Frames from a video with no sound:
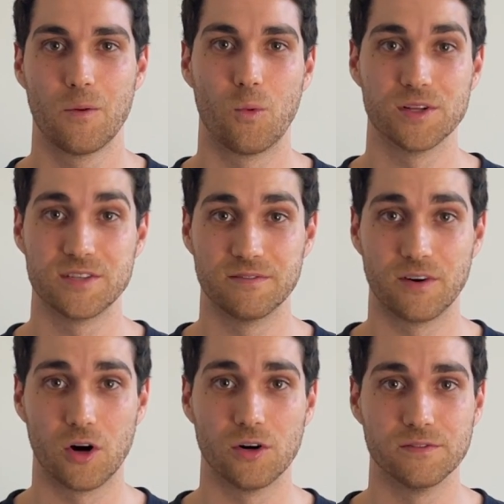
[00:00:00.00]
what's
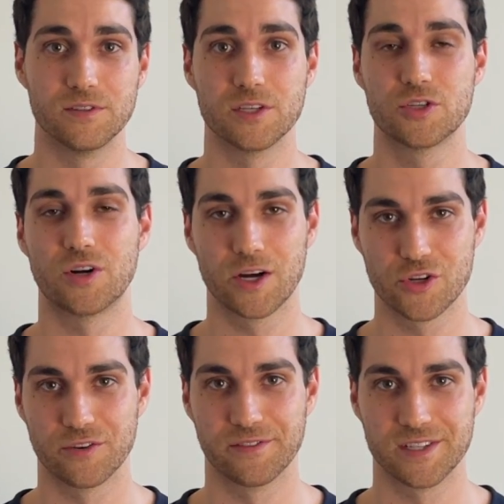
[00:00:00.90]
involved, the
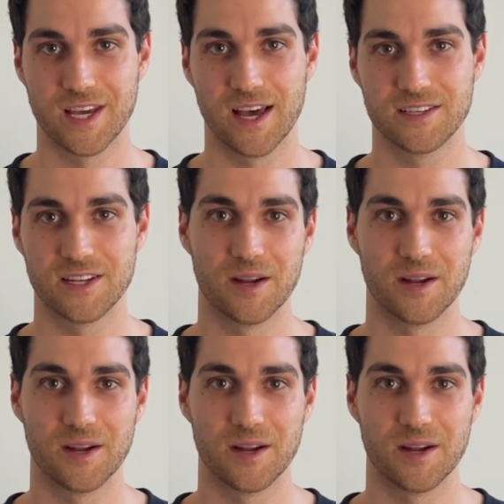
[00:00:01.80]
structure of the test,